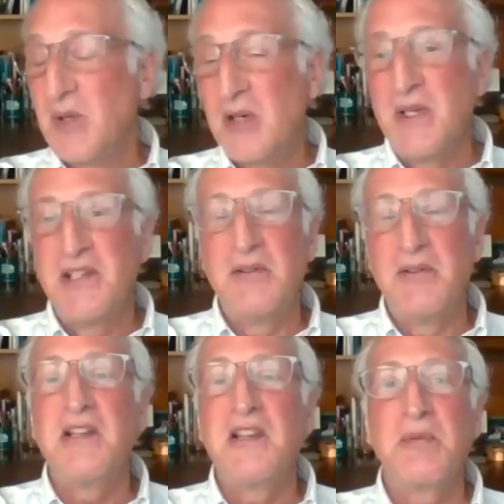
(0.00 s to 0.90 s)
the moment, there
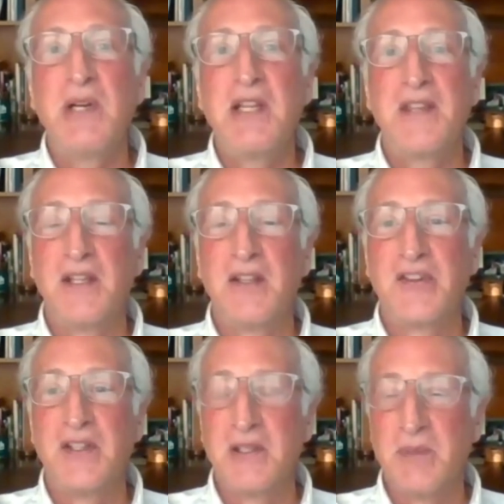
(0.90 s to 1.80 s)
are really 3
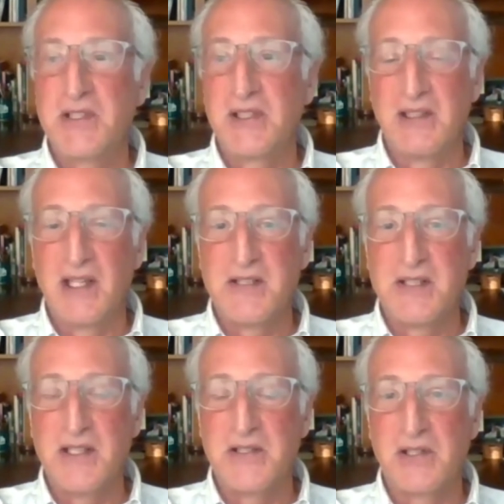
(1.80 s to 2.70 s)
things that the Michigan
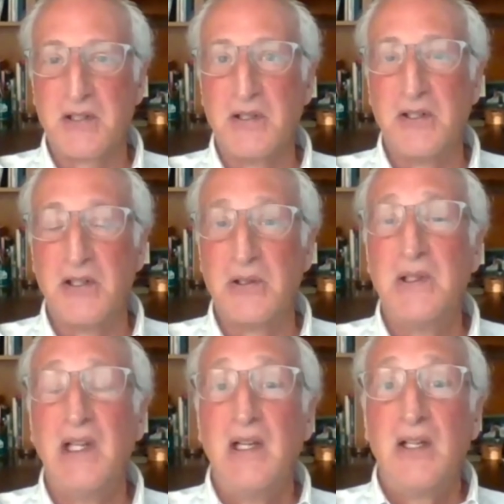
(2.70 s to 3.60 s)
legislature could
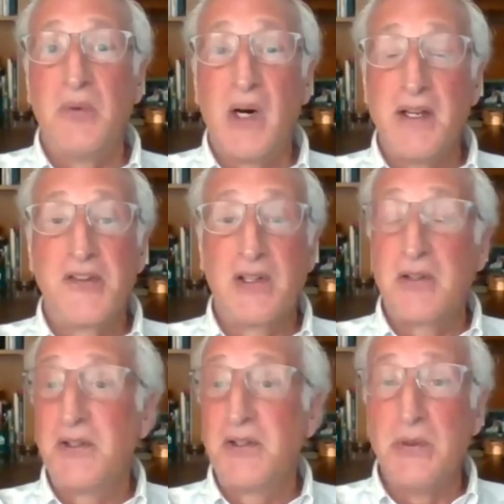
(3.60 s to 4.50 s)
do. One is
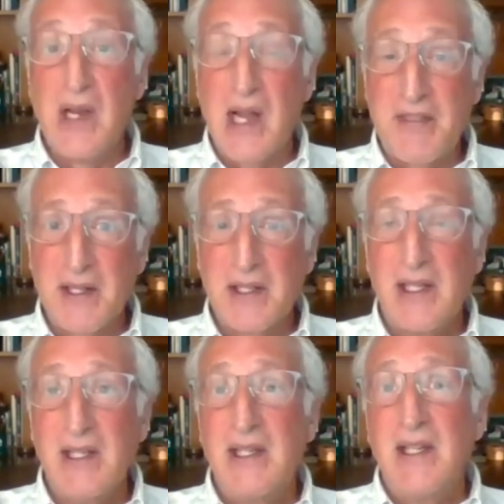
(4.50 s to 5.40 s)
it could do
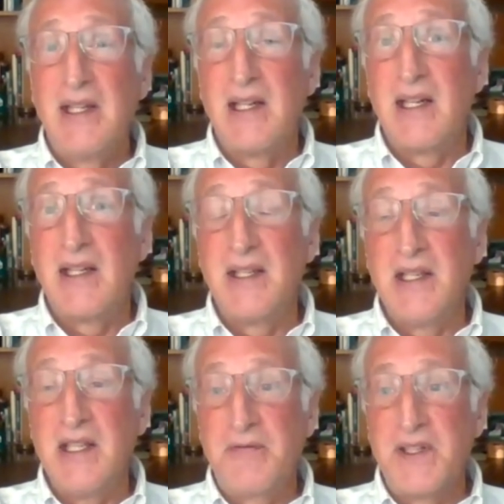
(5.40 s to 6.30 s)
nothing,
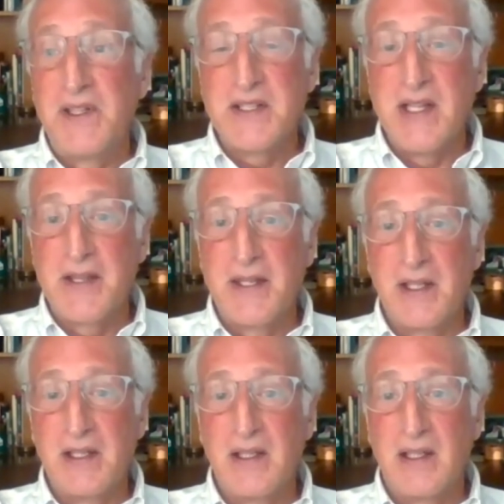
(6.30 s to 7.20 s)
and if it does
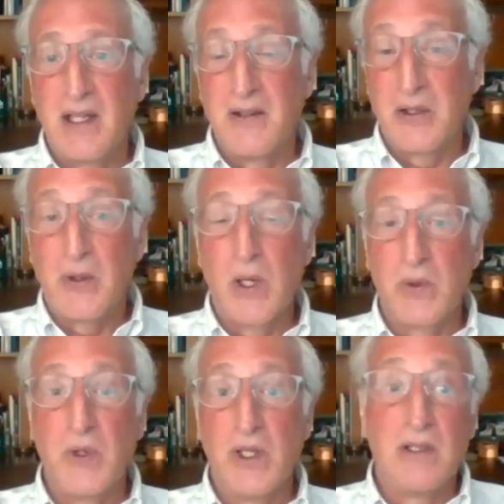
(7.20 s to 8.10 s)
nothing, the
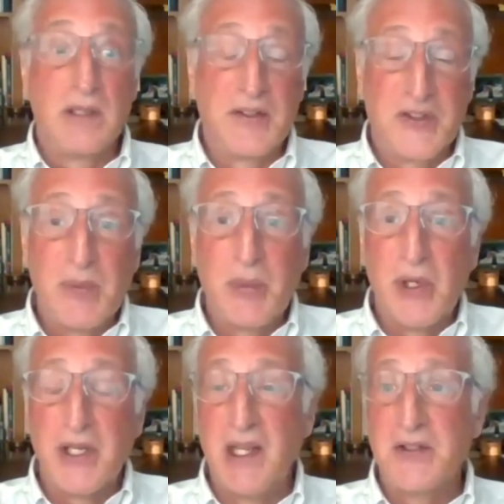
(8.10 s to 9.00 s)
court will at some
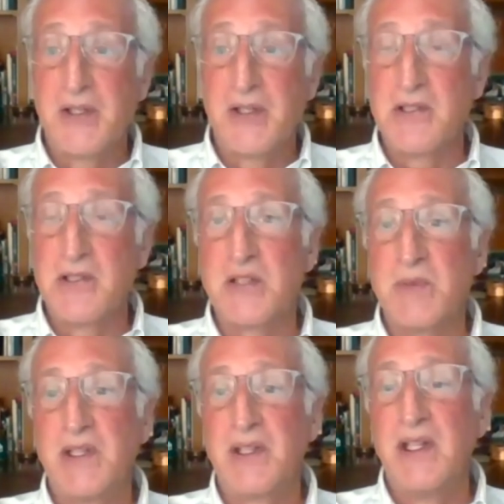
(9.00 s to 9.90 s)
point enter the
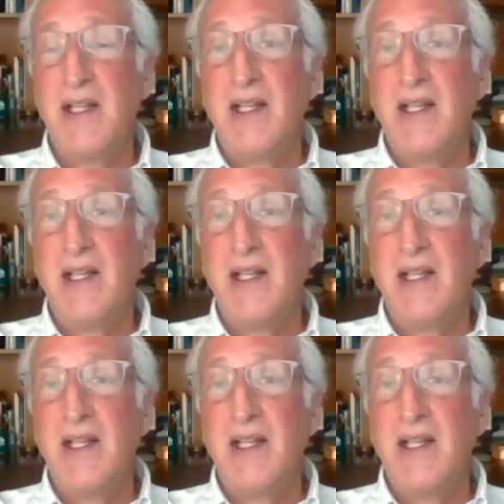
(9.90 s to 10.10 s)
judgment